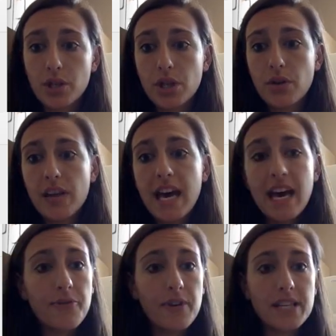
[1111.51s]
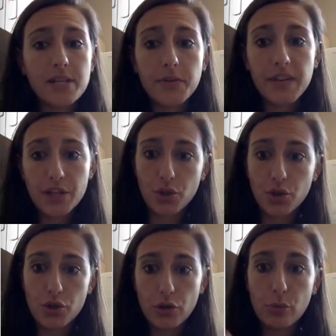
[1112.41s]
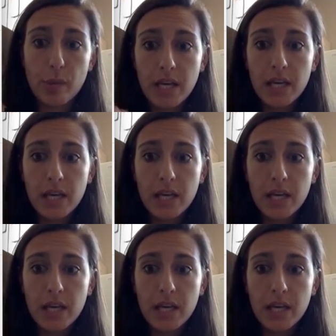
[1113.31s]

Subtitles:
So the F is a facial droop.